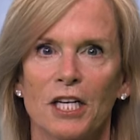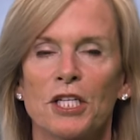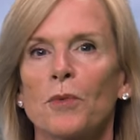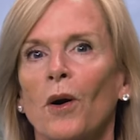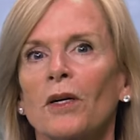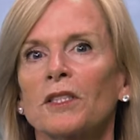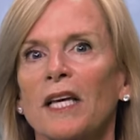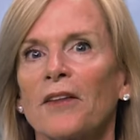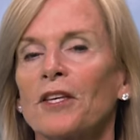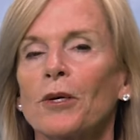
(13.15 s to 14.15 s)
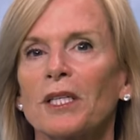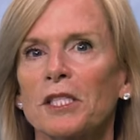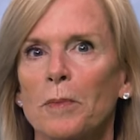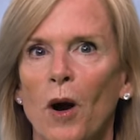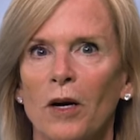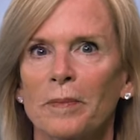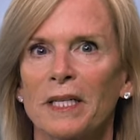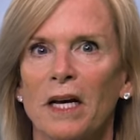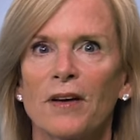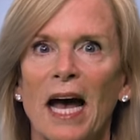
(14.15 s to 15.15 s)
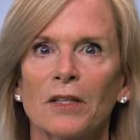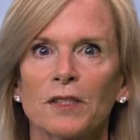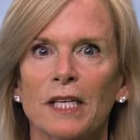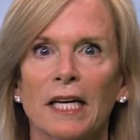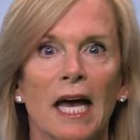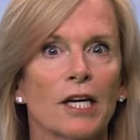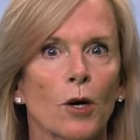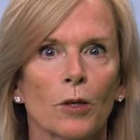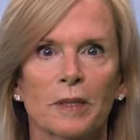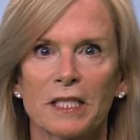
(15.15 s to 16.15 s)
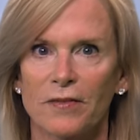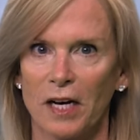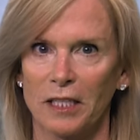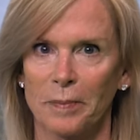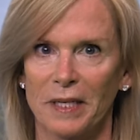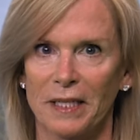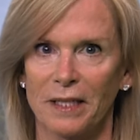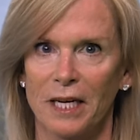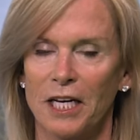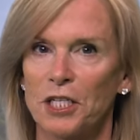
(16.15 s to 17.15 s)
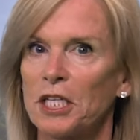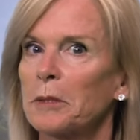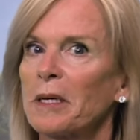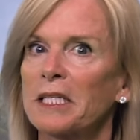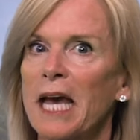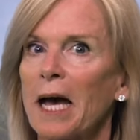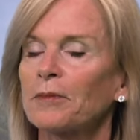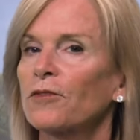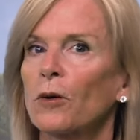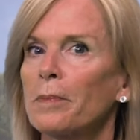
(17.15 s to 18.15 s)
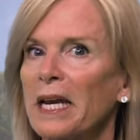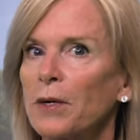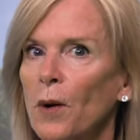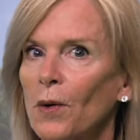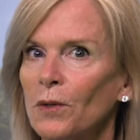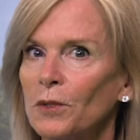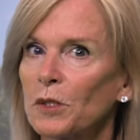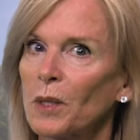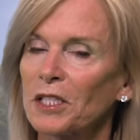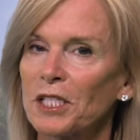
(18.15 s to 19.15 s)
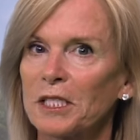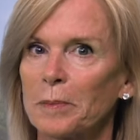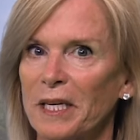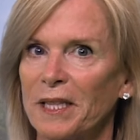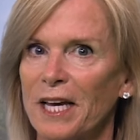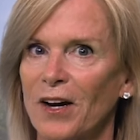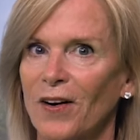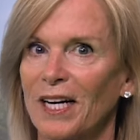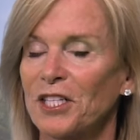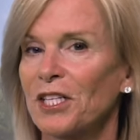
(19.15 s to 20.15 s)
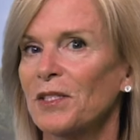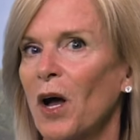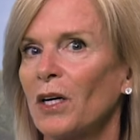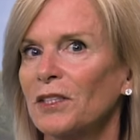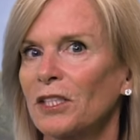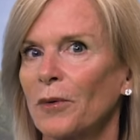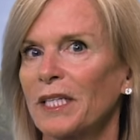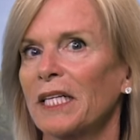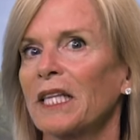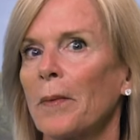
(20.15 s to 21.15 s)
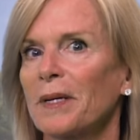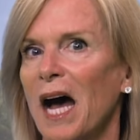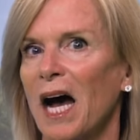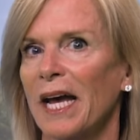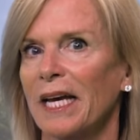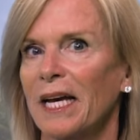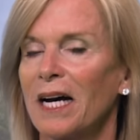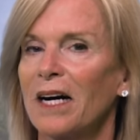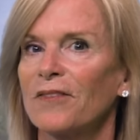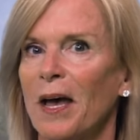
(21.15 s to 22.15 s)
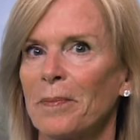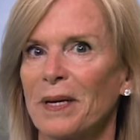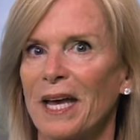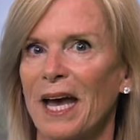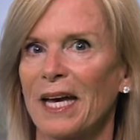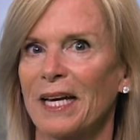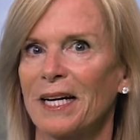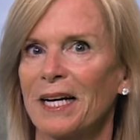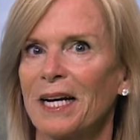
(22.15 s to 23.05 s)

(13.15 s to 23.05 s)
She works at the U.S. Department of Housing and Urban Development. She's been tapped for many roles while she's been there, and she's also an alumni of MBA.